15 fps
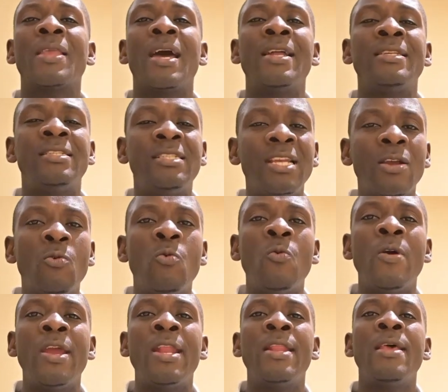and check
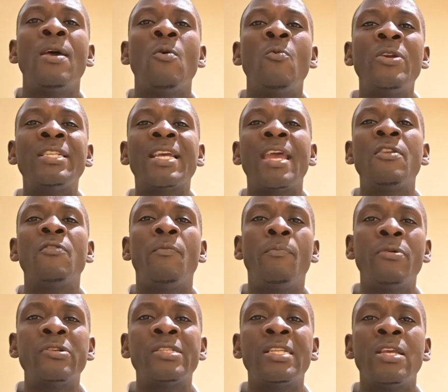well which kind of
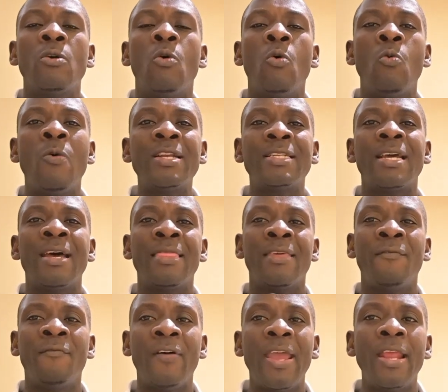posting or what are they
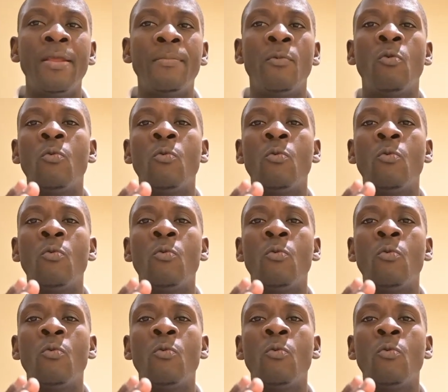available,